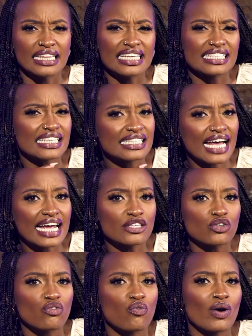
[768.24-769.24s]
These are
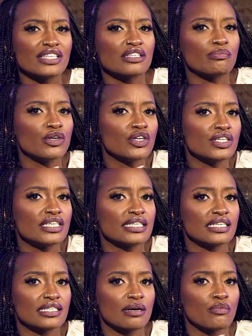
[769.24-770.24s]
signs of one's immunity
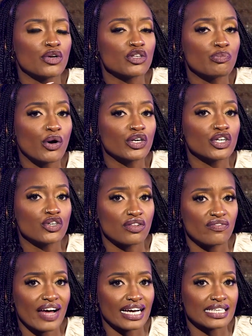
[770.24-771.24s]
system responding to
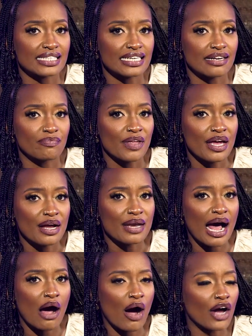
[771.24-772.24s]
the vaccine.
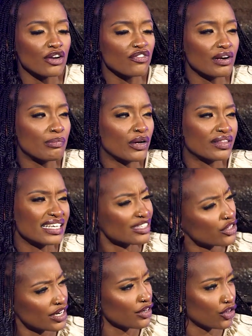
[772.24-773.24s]
Now, how do you feel about this?
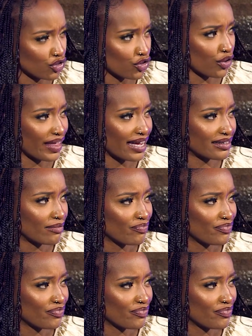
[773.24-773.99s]
Did you know that?